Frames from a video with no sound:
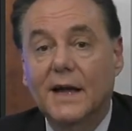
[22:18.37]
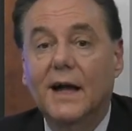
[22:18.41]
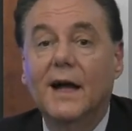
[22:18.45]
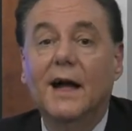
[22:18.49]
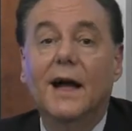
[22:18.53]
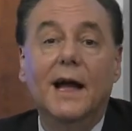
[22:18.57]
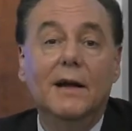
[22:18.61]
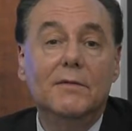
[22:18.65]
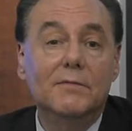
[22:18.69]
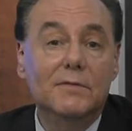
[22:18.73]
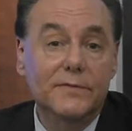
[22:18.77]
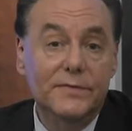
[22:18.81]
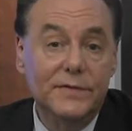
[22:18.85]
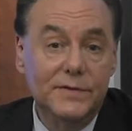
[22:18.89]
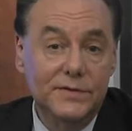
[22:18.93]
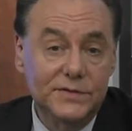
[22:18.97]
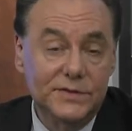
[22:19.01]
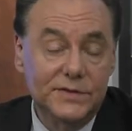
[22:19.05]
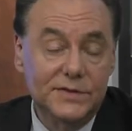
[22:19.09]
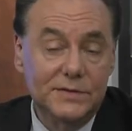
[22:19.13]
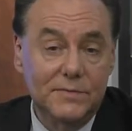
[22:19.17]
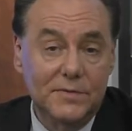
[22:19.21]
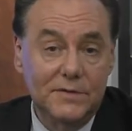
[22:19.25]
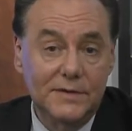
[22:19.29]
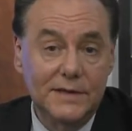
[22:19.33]
I
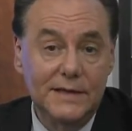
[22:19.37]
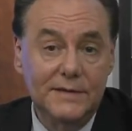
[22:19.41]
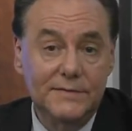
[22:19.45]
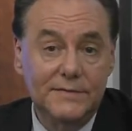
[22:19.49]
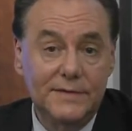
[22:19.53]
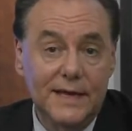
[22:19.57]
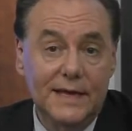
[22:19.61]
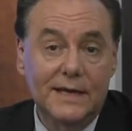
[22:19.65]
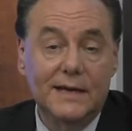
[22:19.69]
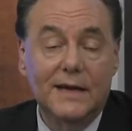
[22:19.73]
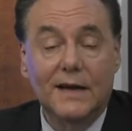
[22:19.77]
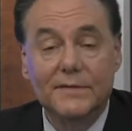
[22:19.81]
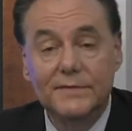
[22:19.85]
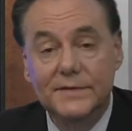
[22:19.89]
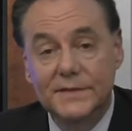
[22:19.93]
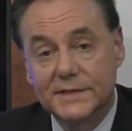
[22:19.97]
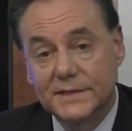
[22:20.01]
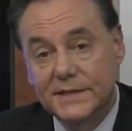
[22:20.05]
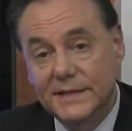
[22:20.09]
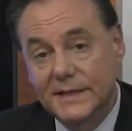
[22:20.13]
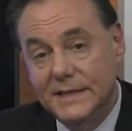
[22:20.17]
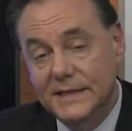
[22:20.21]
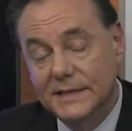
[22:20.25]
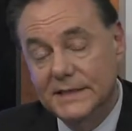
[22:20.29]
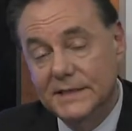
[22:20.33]
refuse to believe that.
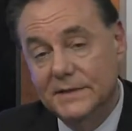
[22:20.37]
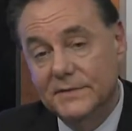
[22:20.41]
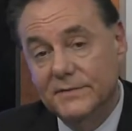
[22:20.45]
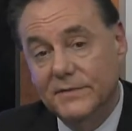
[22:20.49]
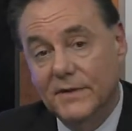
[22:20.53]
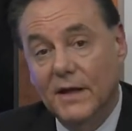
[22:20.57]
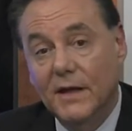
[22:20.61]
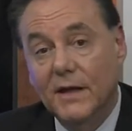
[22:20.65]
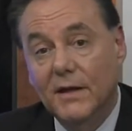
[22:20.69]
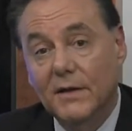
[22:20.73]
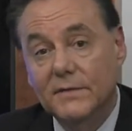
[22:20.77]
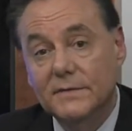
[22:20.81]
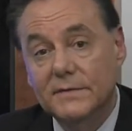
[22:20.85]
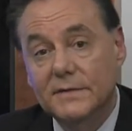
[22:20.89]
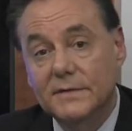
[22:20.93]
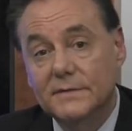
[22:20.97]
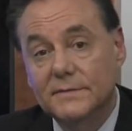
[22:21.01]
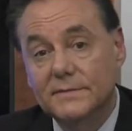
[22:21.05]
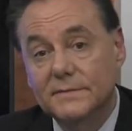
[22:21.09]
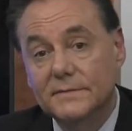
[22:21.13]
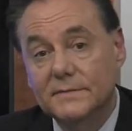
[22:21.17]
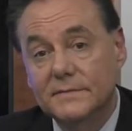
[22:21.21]
Obviously, he's involved.